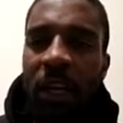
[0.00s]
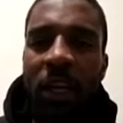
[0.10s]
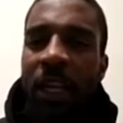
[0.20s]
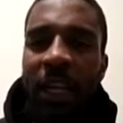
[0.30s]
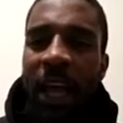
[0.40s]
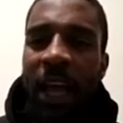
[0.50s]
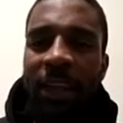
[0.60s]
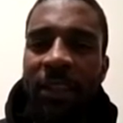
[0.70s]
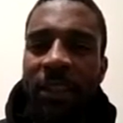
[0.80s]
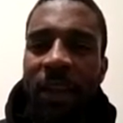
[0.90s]
clean
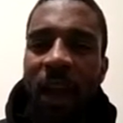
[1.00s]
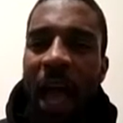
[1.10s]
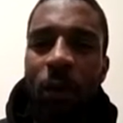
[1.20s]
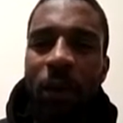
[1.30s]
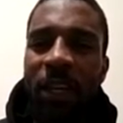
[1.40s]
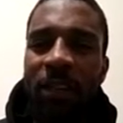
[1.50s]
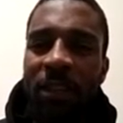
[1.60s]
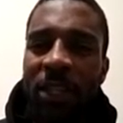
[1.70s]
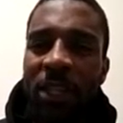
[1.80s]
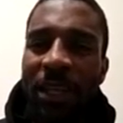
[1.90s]
ass Audis
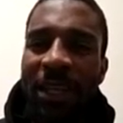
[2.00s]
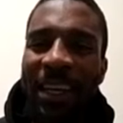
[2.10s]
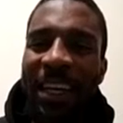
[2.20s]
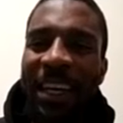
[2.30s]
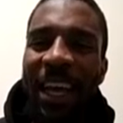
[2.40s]
and shit,